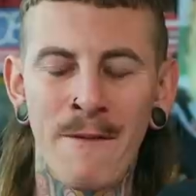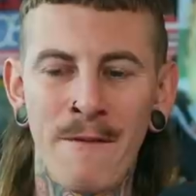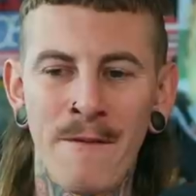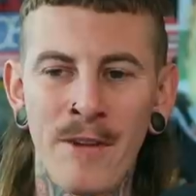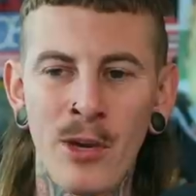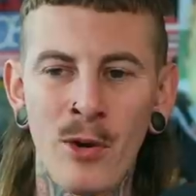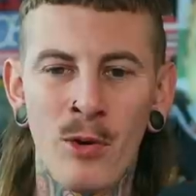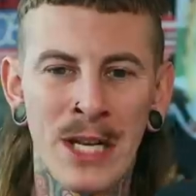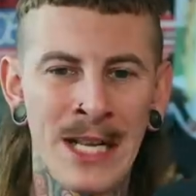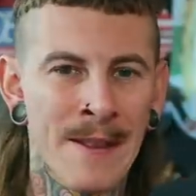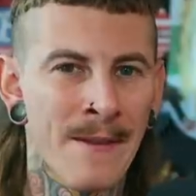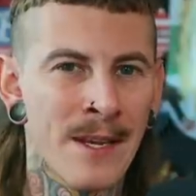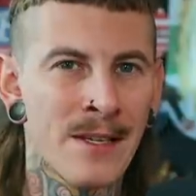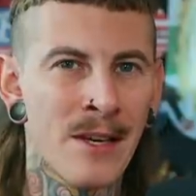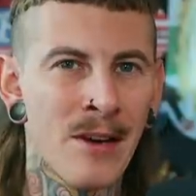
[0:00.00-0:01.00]
of feel.
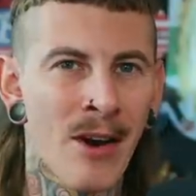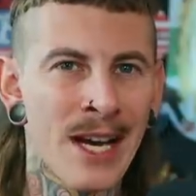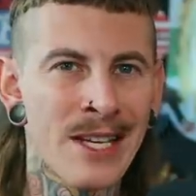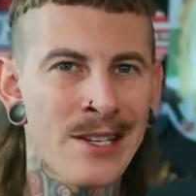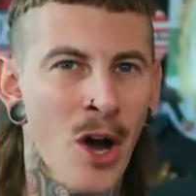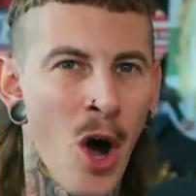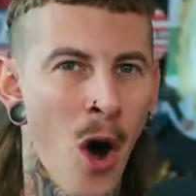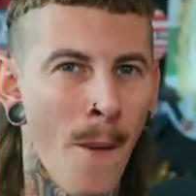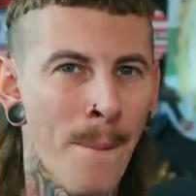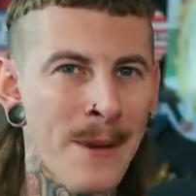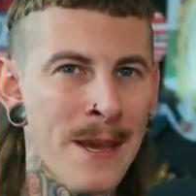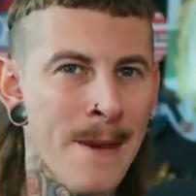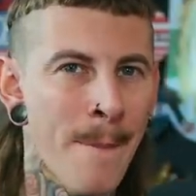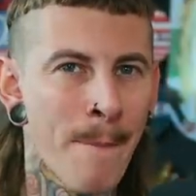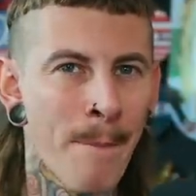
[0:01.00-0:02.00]
There's a nice
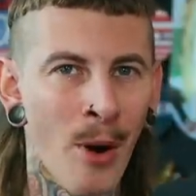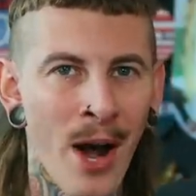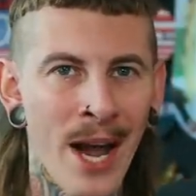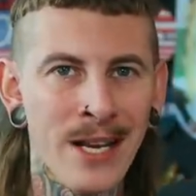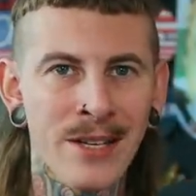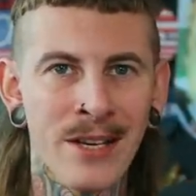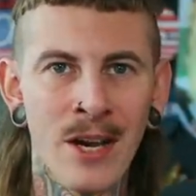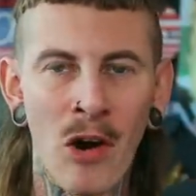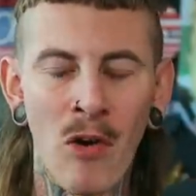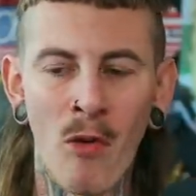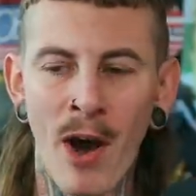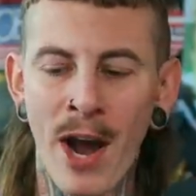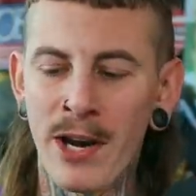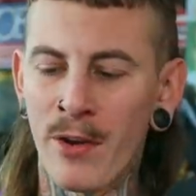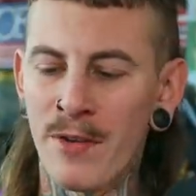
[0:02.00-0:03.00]
hoppy bite
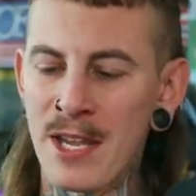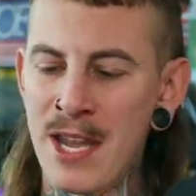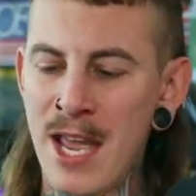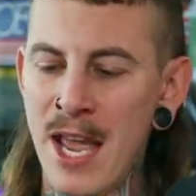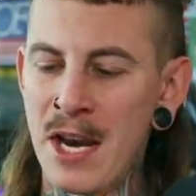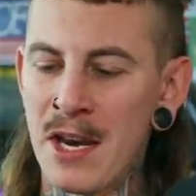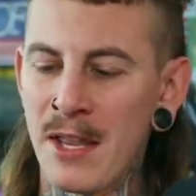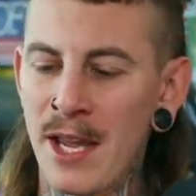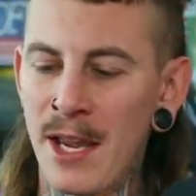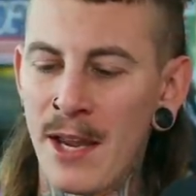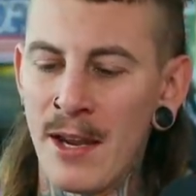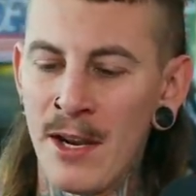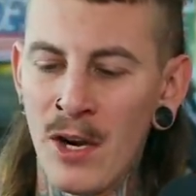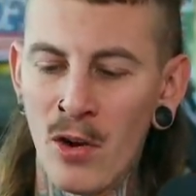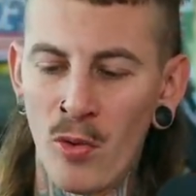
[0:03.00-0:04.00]
right on the end there.
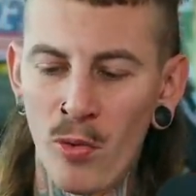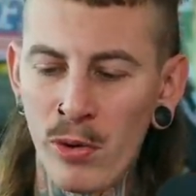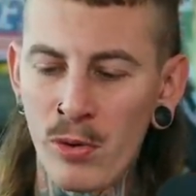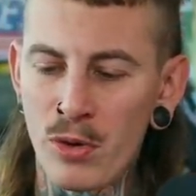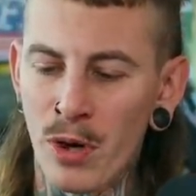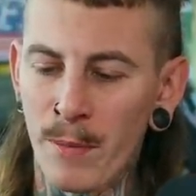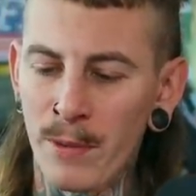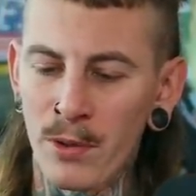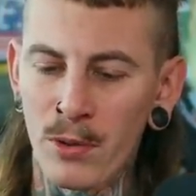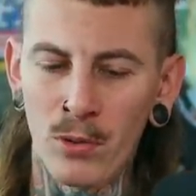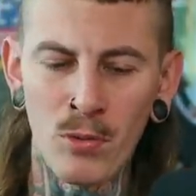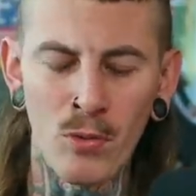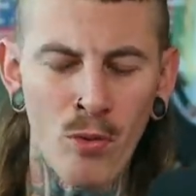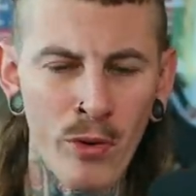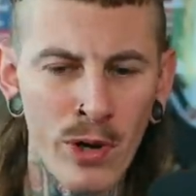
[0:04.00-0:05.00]
Real
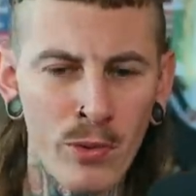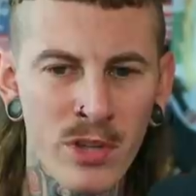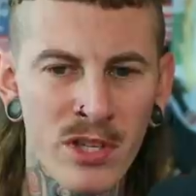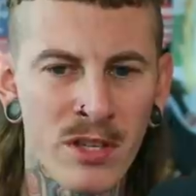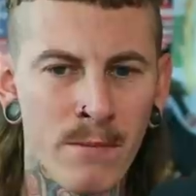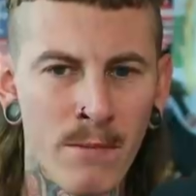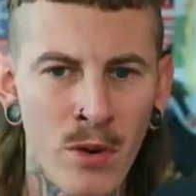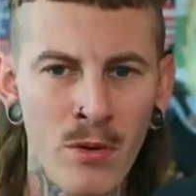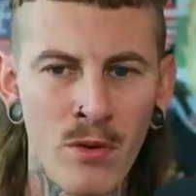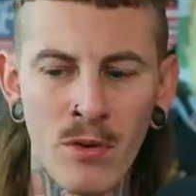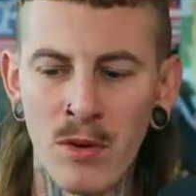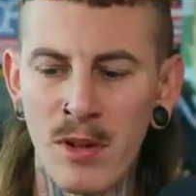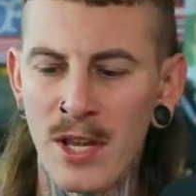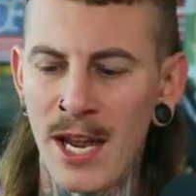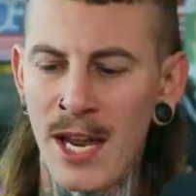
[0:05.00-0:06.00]
tropical, real
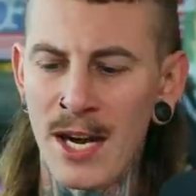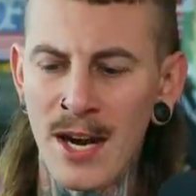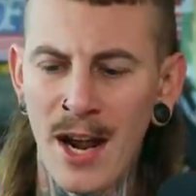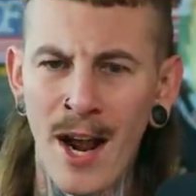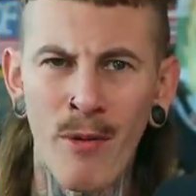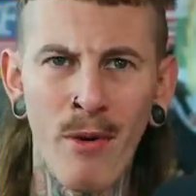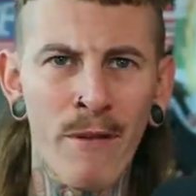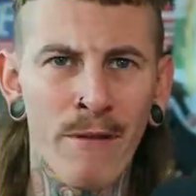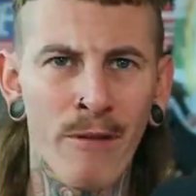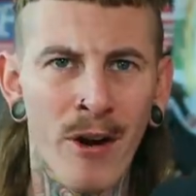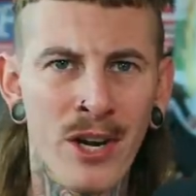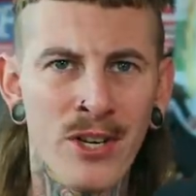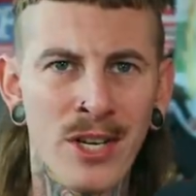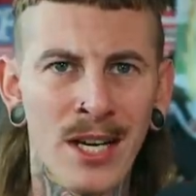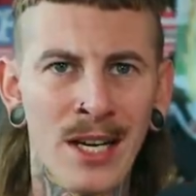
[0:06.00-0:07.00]
smooth, and
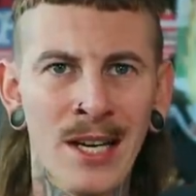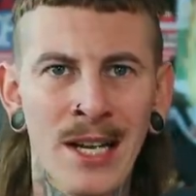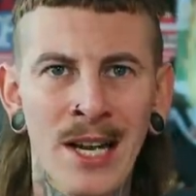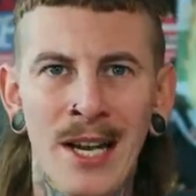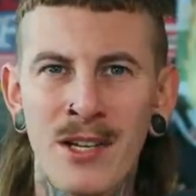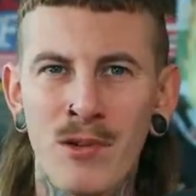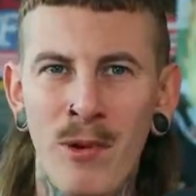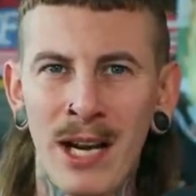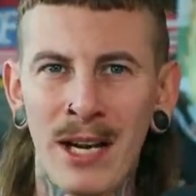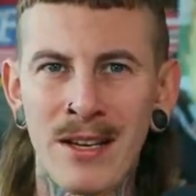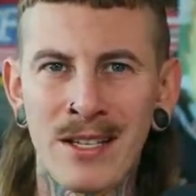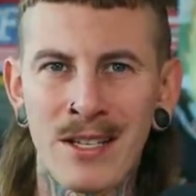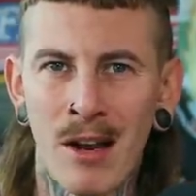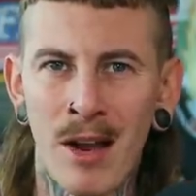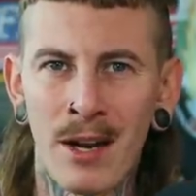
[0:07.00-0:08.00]
refreshing, as well as
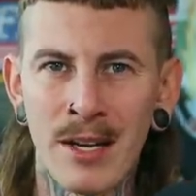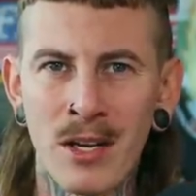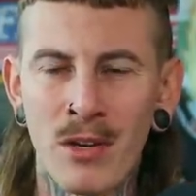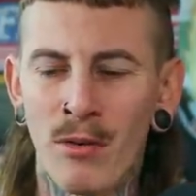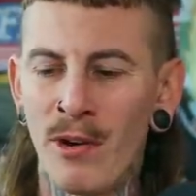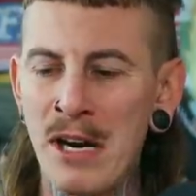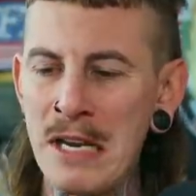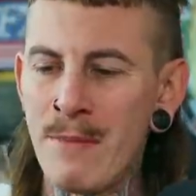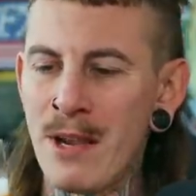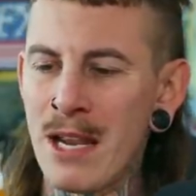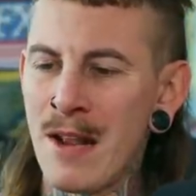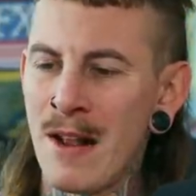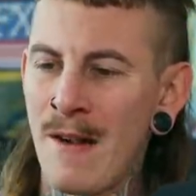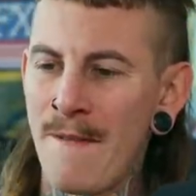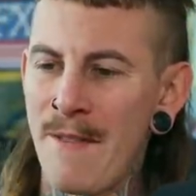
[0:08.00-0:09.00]
slightly creamy.
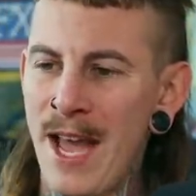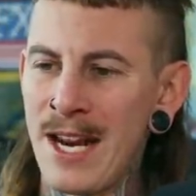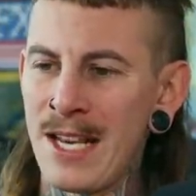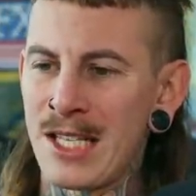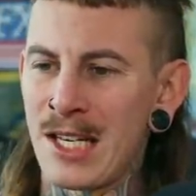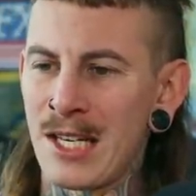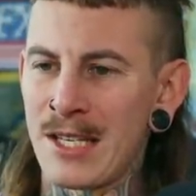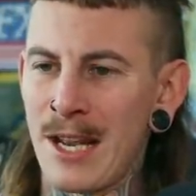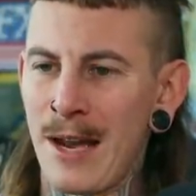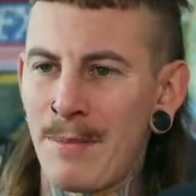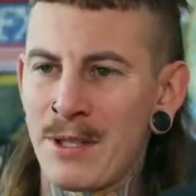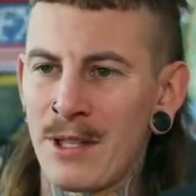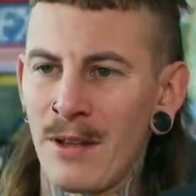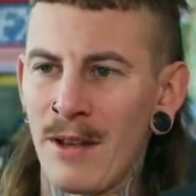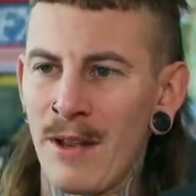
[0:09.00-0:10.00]
That is just
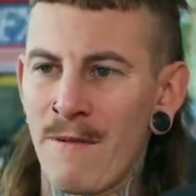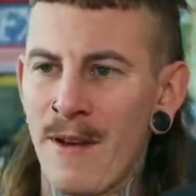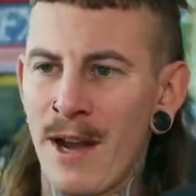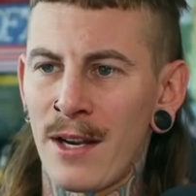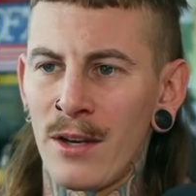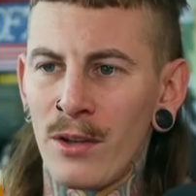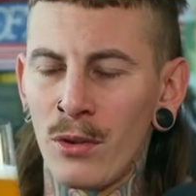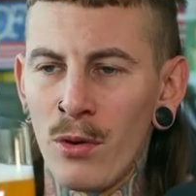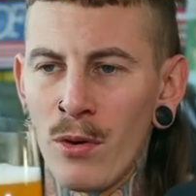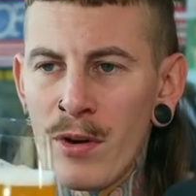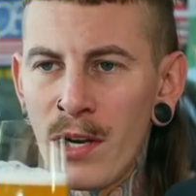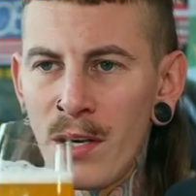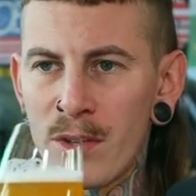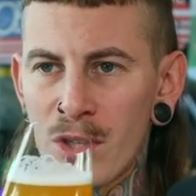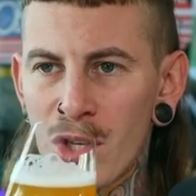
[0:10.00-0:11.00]
absolutely fucking
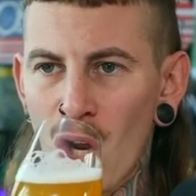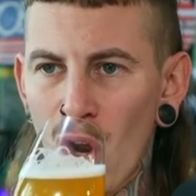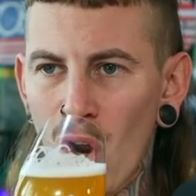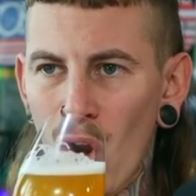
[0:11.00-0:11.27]
glorious.